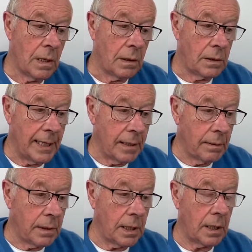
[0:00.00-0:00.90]
The
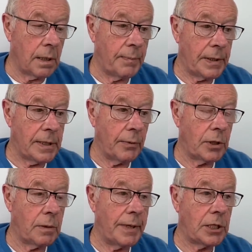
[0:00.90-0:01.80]
second person I
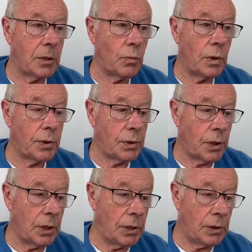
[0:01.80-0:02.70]
wanted to mention
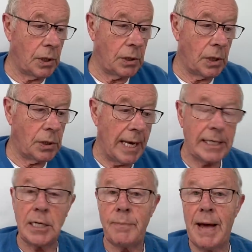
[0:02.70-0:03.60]
is
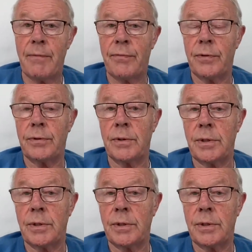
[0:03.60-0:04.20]
Anthony Bamford.